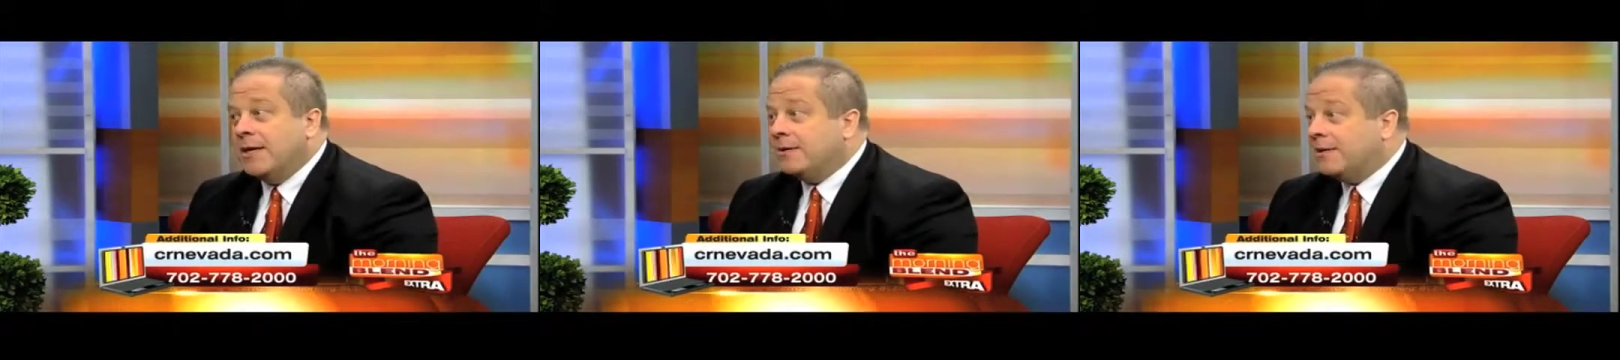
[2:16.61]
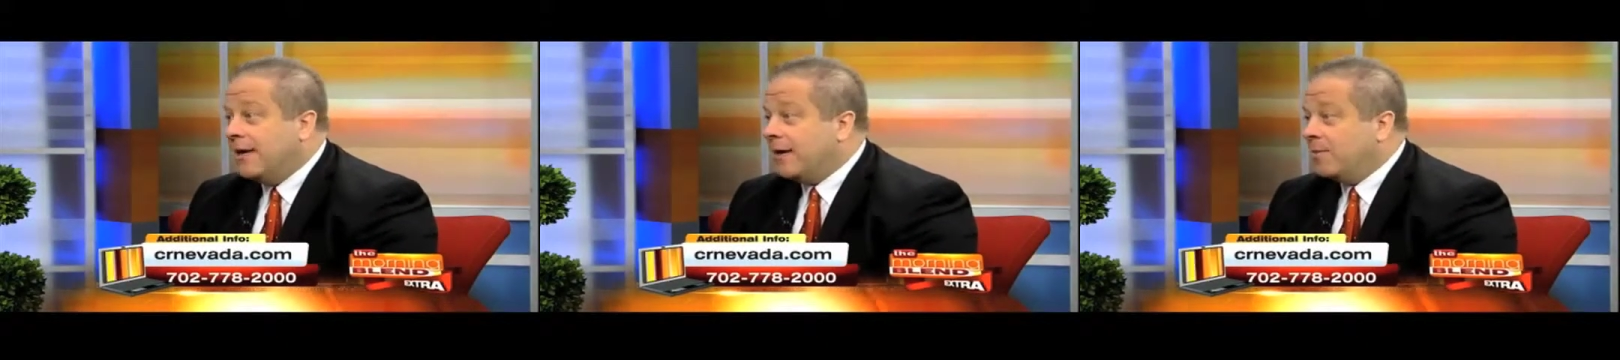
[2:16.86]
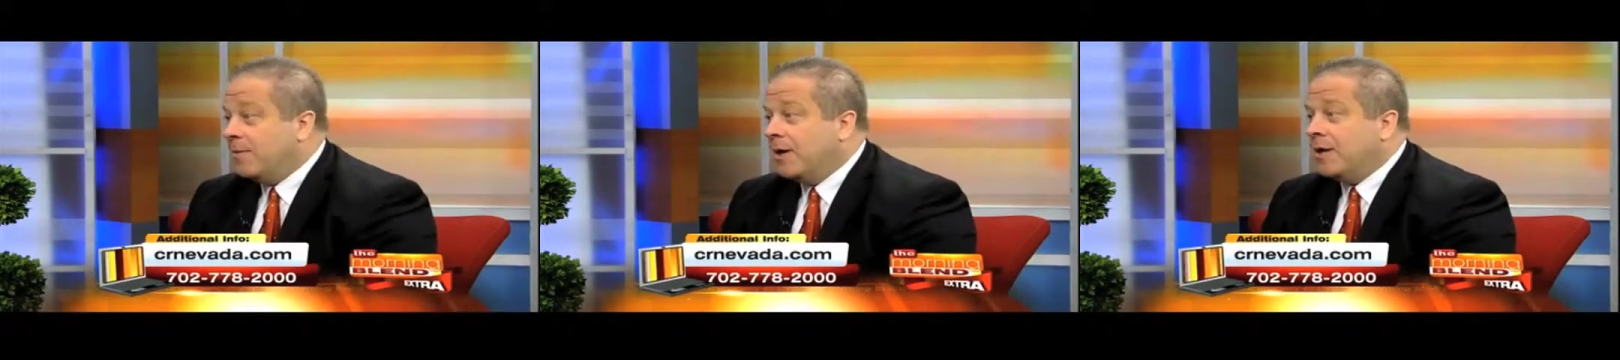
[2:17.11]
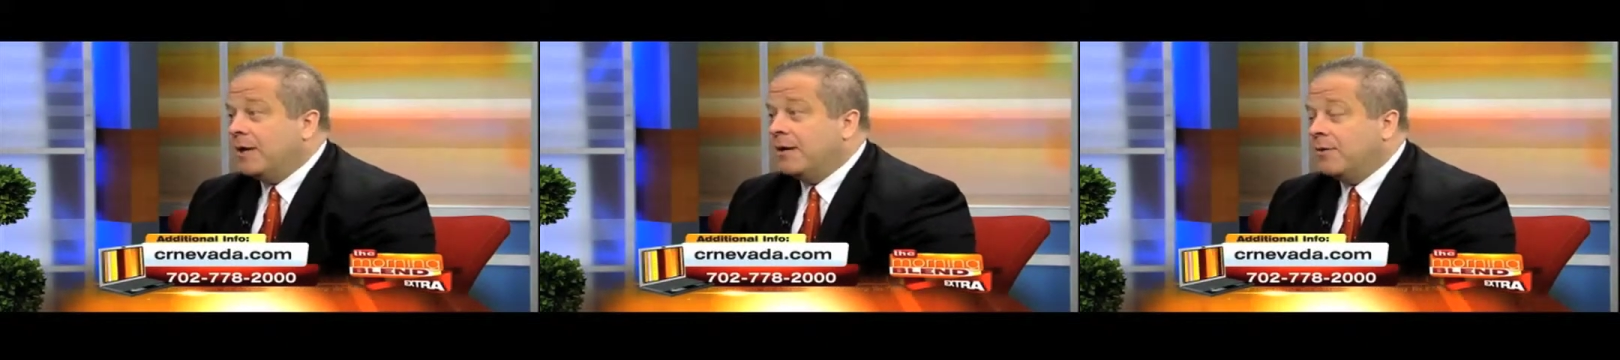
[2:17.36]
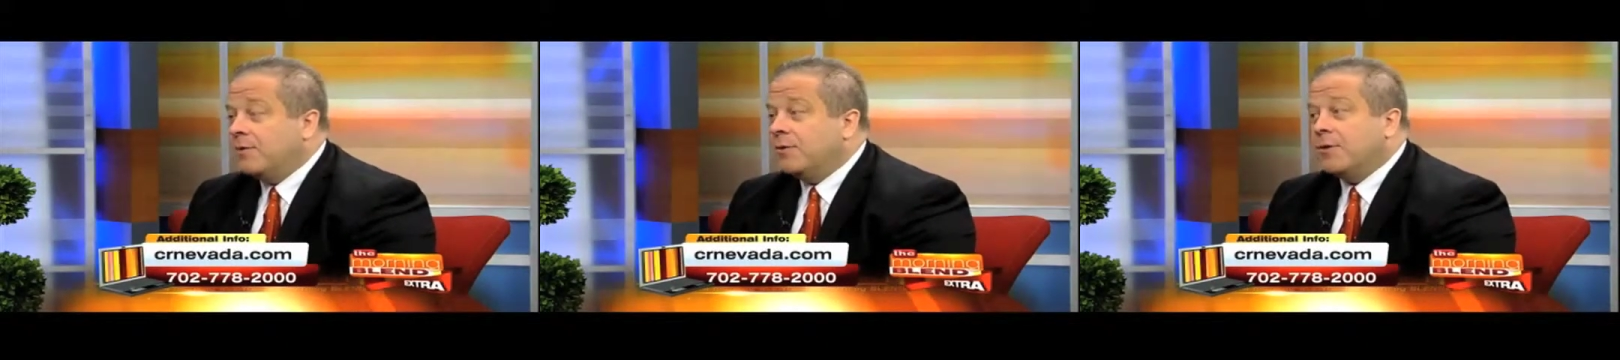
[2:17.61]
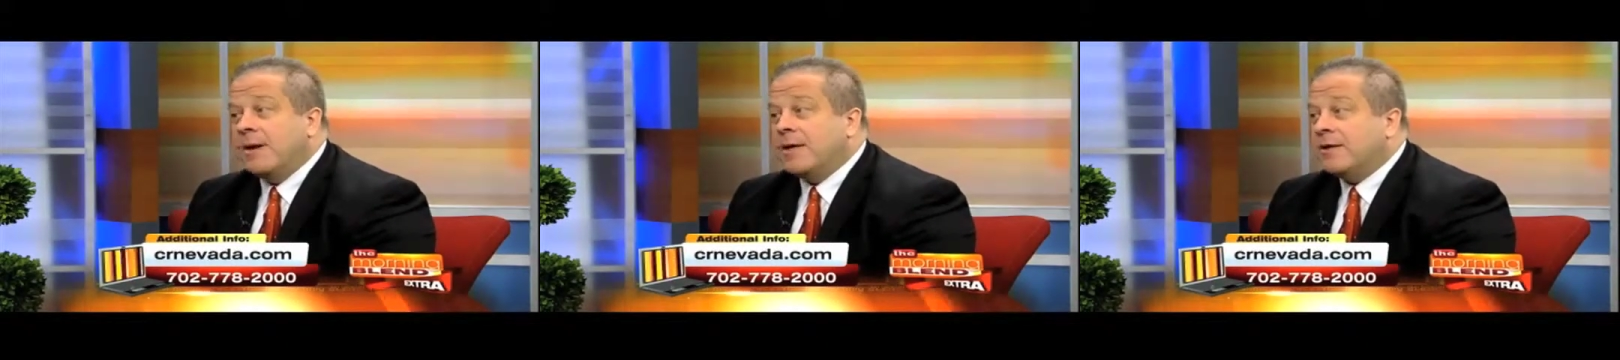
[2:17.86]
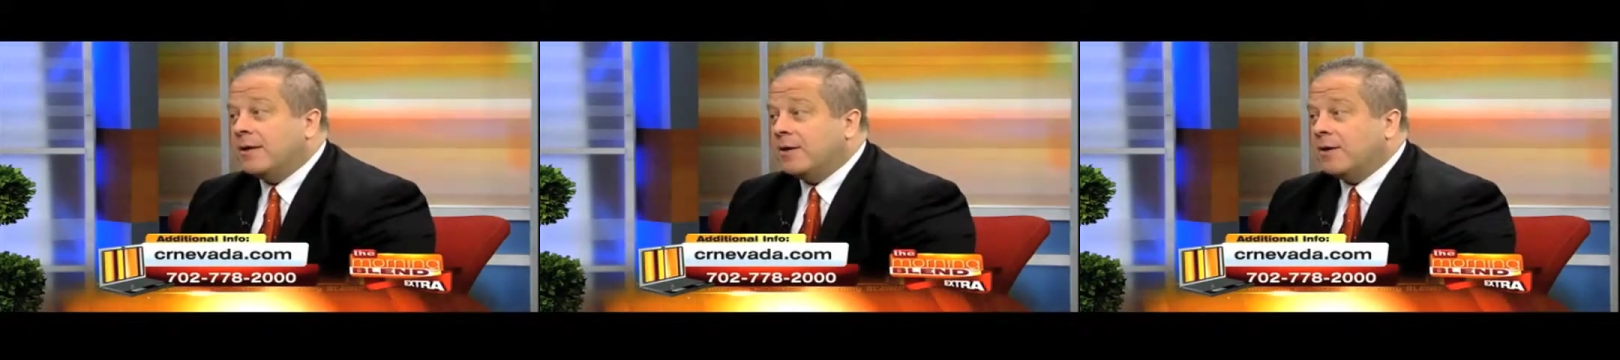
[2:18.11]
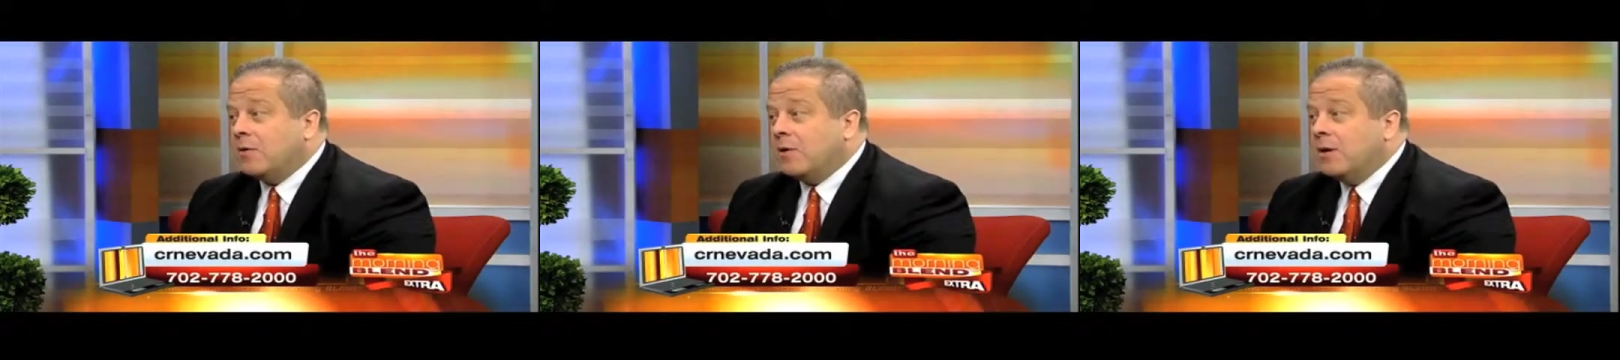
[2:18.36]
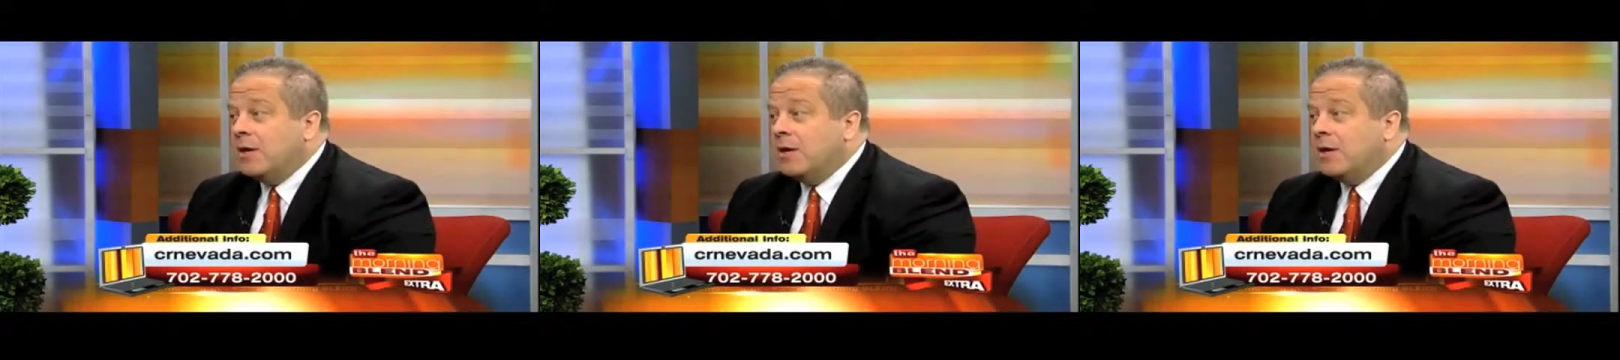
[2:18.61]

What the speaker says: take your money, and don't do anything at all.